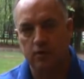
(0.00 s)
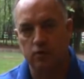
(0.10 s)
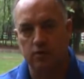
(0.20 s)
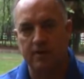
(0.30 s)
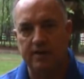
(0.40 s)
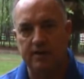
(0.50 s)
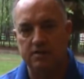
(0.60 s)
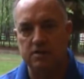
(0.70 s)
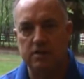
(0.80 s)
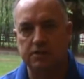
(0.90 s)
creating
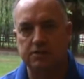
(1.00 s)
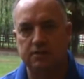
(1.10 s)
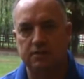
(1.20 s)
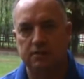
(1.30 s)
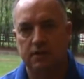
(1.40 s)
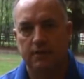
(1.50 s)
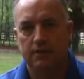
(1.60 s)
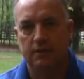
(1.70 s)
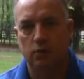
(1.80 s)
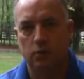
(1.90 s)
a suction,
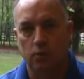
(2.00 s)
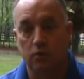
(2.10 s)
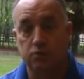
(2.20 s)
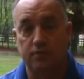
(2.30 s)
or what's